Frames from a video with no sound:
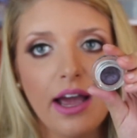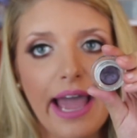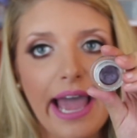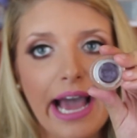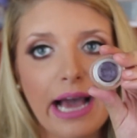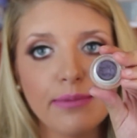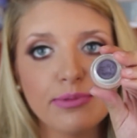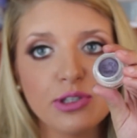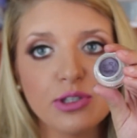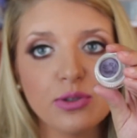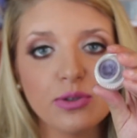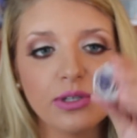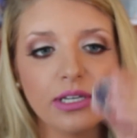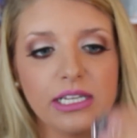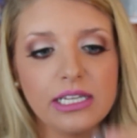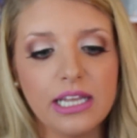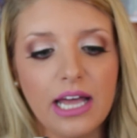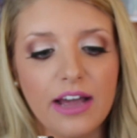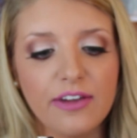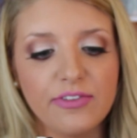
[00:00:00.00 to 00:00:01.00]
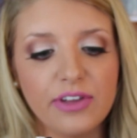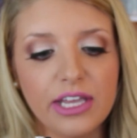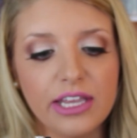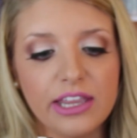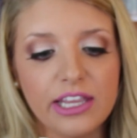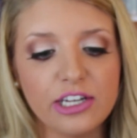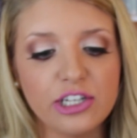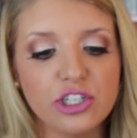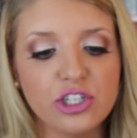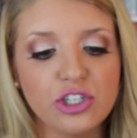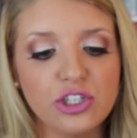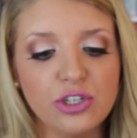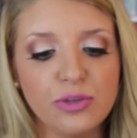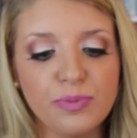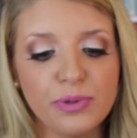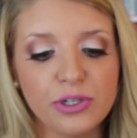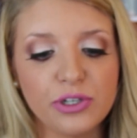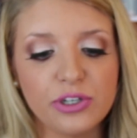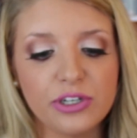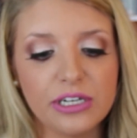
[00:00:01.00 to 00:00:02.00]
Absolutely love it. They're
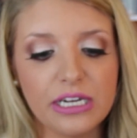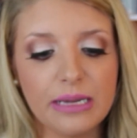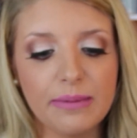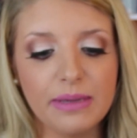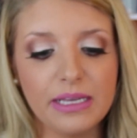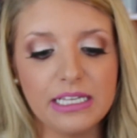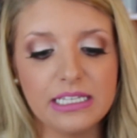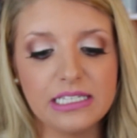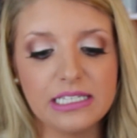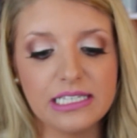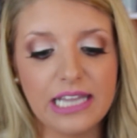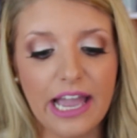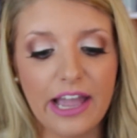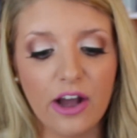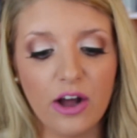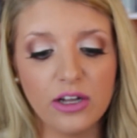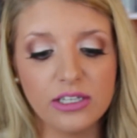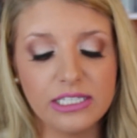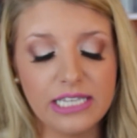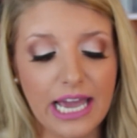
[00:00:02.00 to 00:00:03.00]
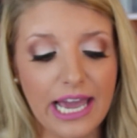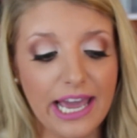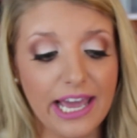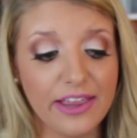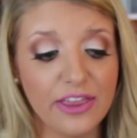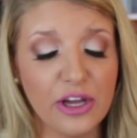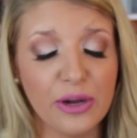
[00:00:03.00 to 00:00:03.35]
super creamy, stay all day.